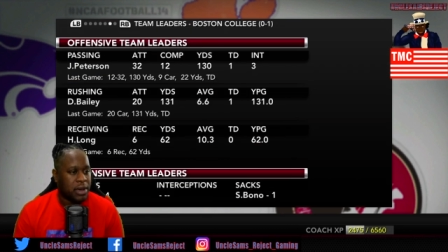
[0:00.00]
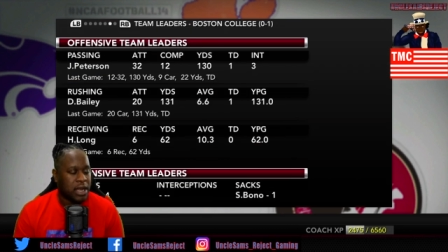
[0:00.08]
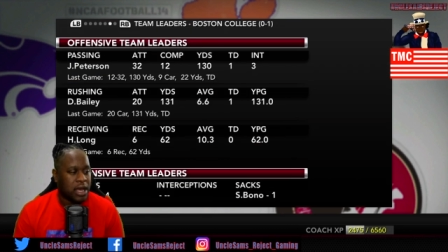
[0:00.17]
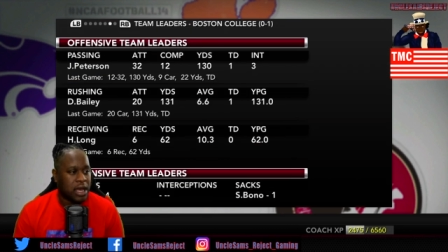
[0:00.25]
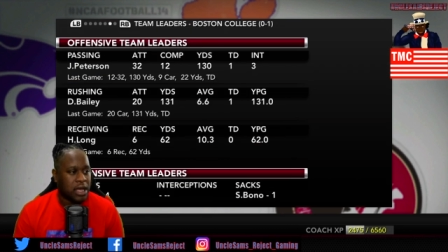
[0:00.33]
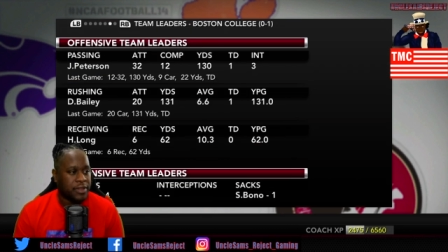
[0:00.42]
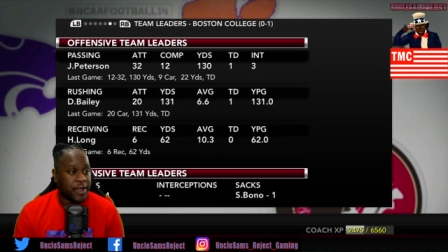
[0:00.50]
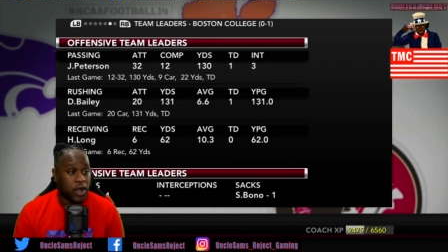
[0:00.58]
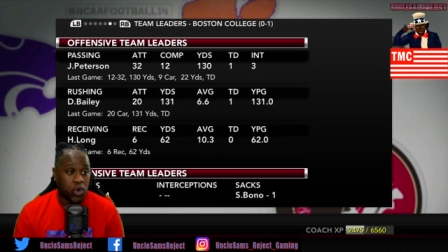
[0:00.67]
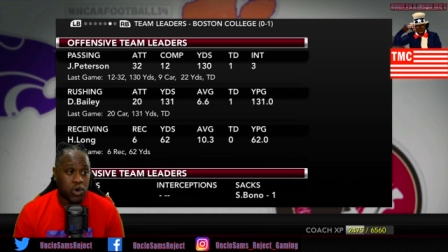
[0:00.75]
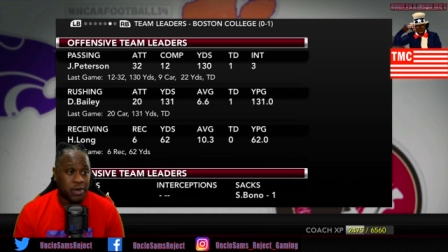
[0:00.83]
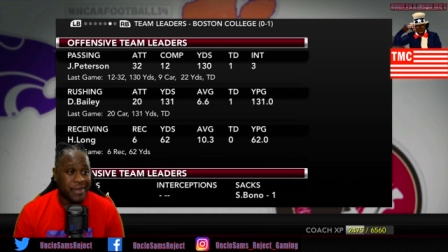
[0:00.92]
But uh,
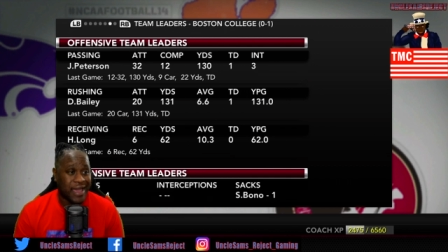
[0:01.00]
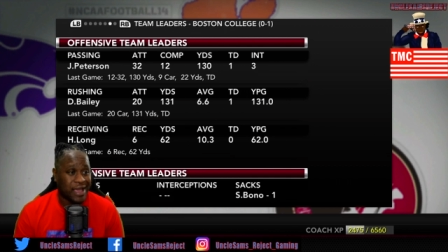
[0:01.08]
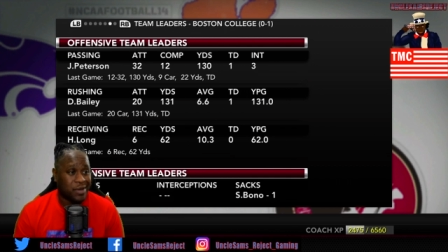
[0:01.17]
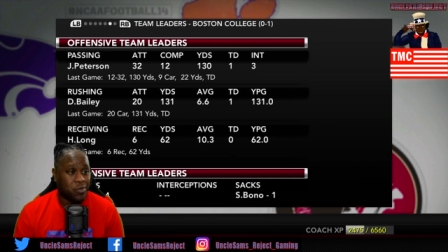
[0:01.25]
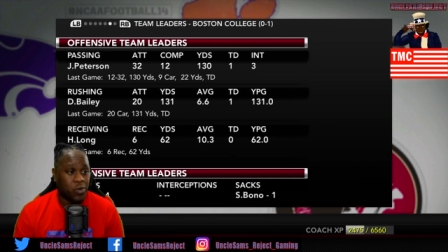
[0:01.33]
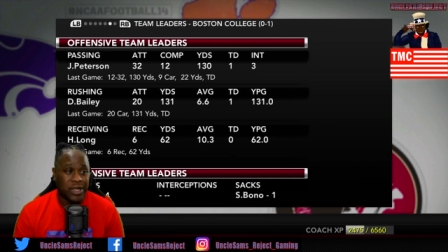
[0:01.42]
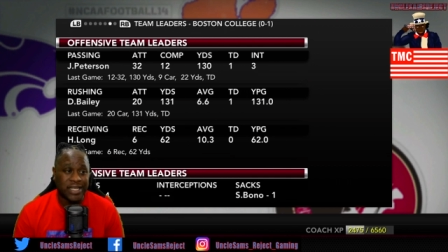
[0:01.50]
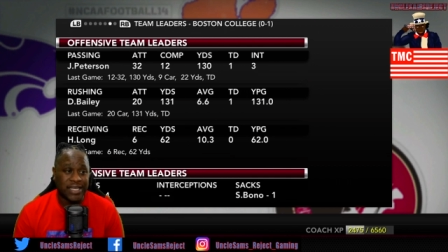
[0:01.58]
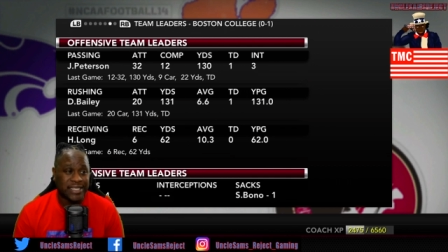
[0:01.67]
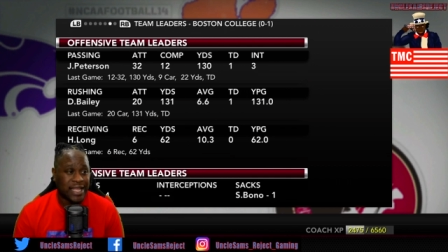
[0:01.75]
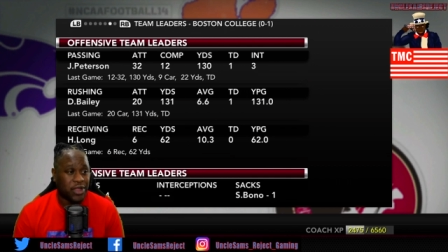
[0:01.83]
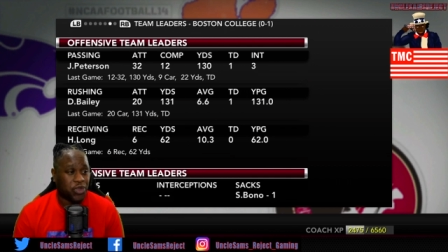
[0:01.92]
their quarterback, one
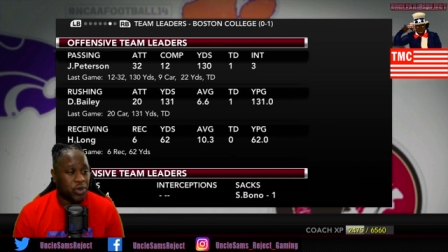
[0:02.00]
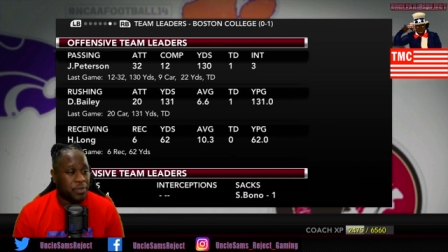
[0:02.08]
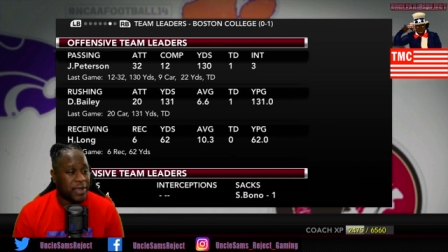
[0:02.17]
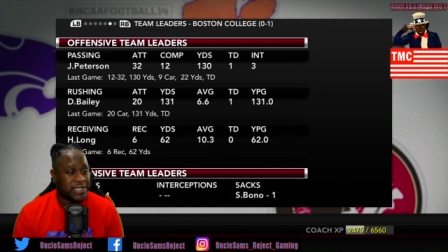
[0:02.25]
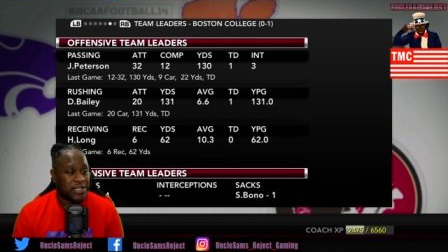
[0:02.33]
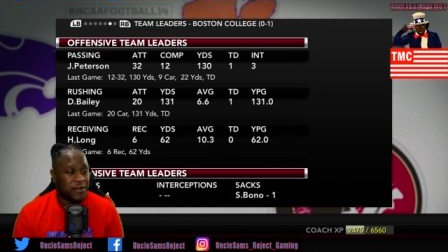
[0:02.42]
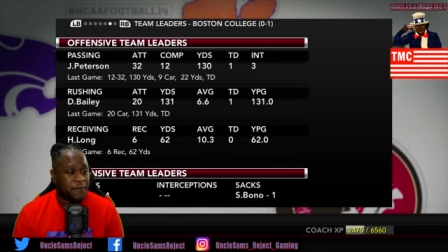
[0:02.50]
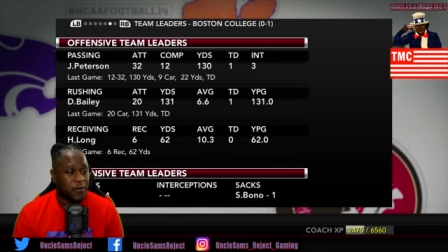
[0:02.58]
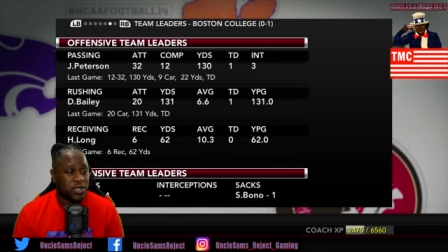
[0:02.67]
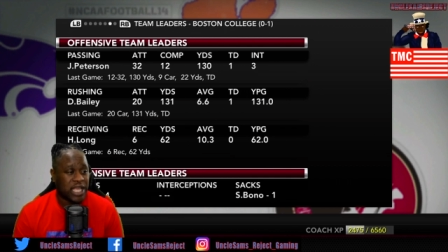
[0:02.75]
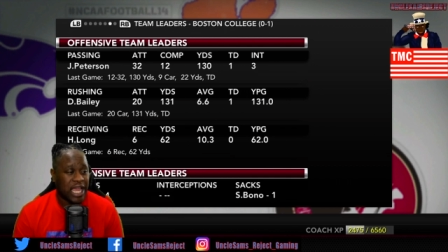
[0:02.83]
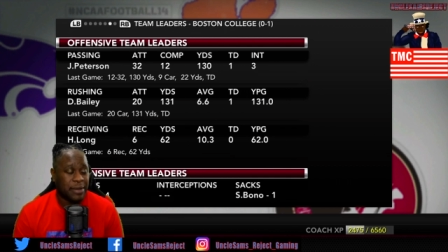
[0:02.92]
touchdown, three picks in their
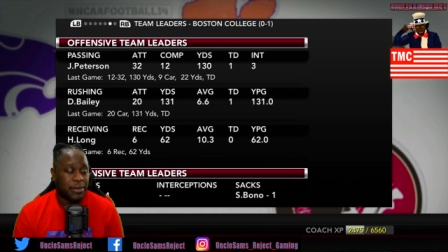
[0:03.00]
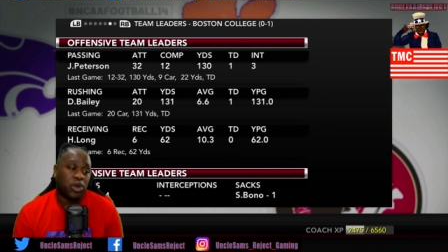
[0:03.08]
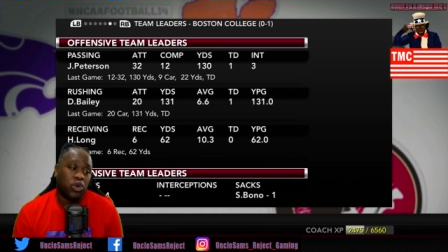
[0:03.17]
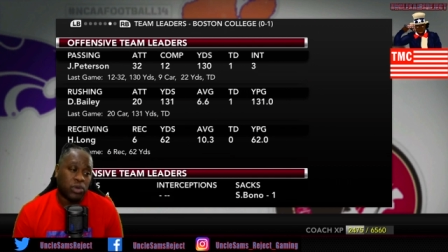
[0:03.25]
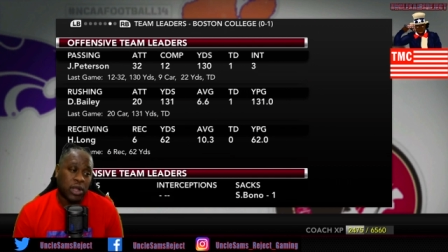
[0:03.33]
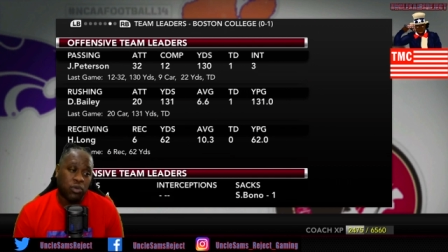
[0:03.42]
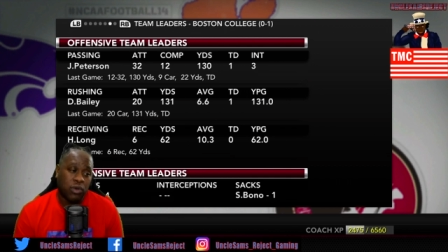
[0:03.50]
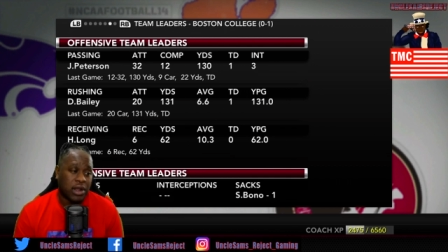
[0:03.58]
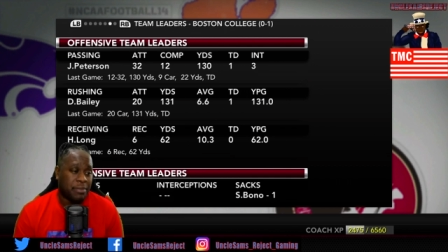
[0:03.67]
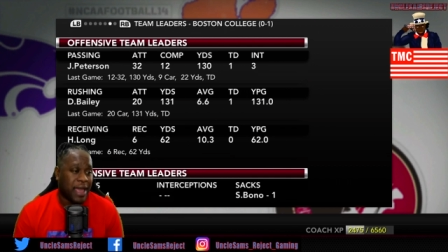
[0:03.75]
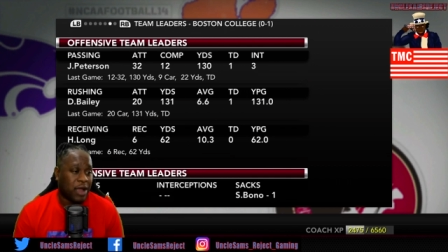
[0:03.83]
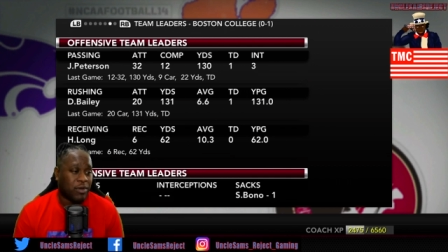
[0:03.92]
first game. Their, their
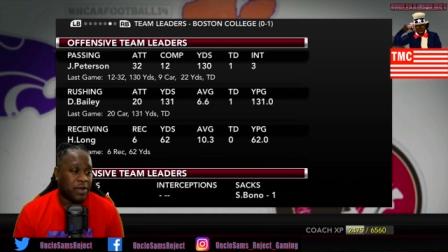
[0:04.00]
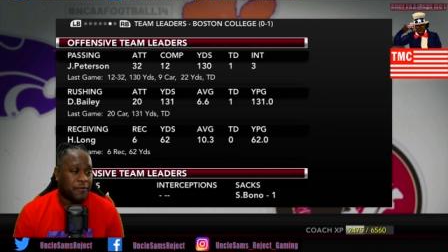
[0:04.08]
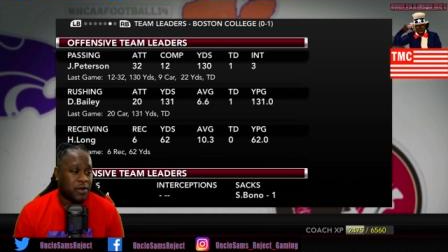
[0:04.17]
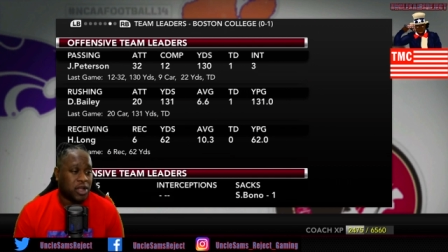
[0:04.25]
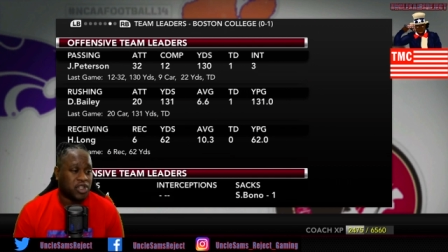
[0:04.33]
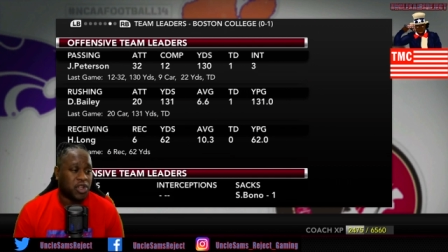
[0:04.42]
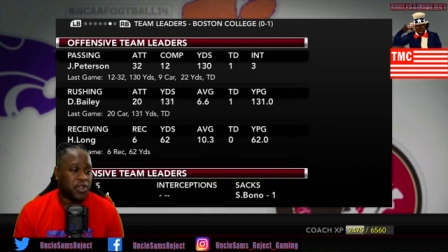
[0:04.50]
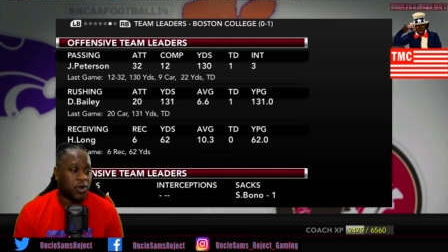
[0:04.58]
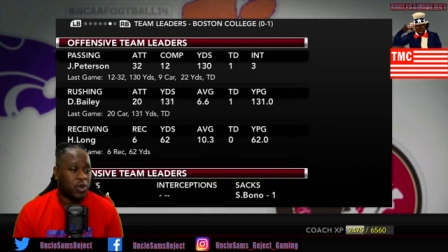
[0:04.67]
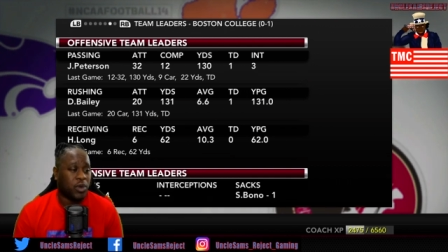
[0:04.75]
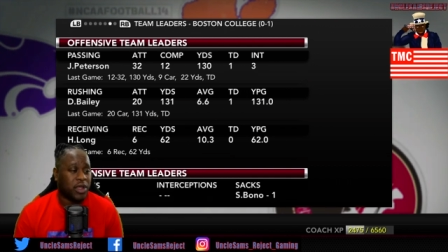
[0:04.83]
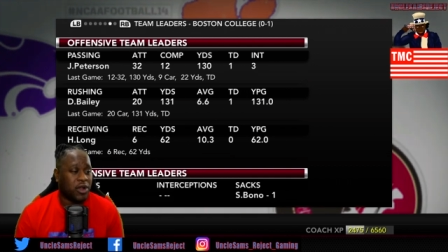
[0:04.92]
running back ran for
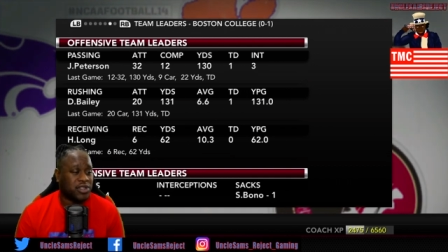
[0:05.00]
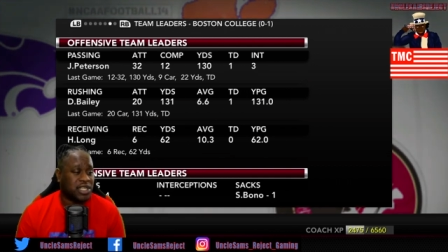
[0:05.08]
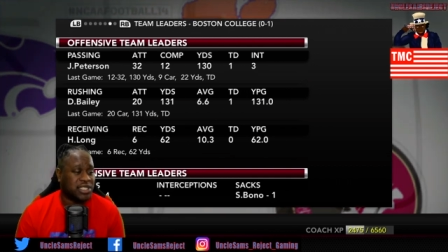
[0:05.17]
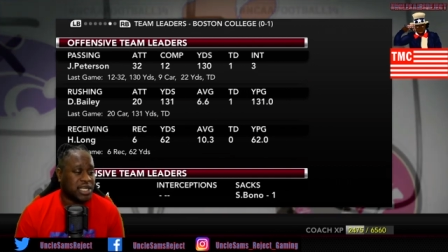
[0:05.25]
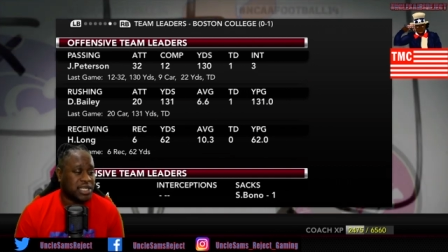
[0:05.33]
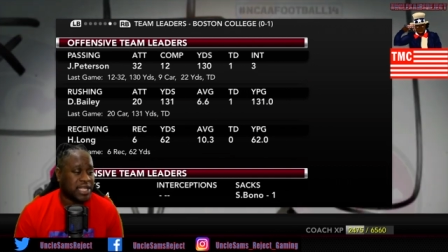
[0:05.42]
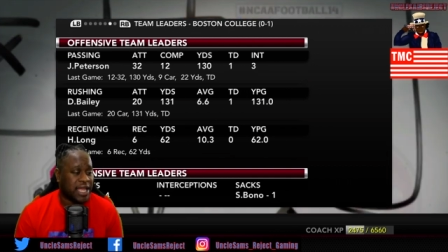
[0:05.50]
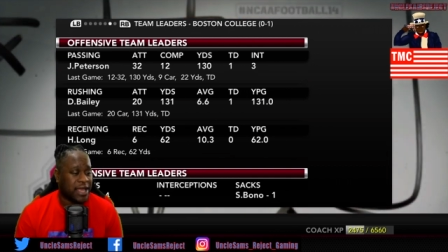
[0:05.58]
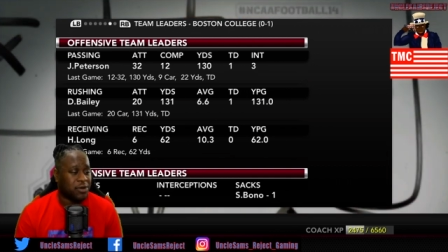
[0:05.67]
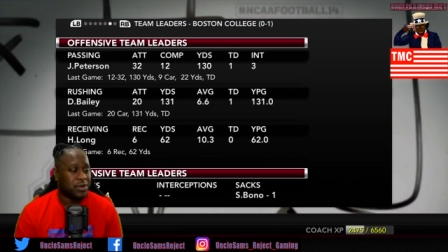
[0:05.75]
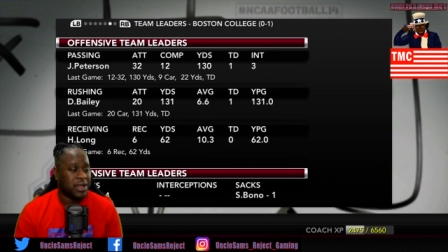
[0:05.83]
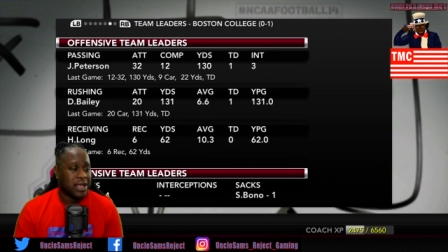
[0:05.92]
131 yards and a
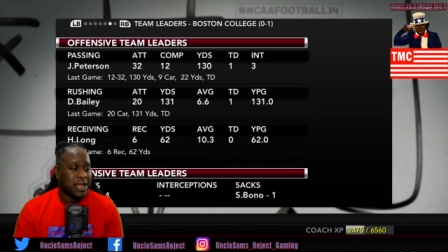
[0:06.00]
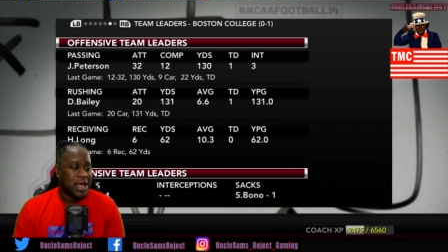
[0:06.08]
touchdown.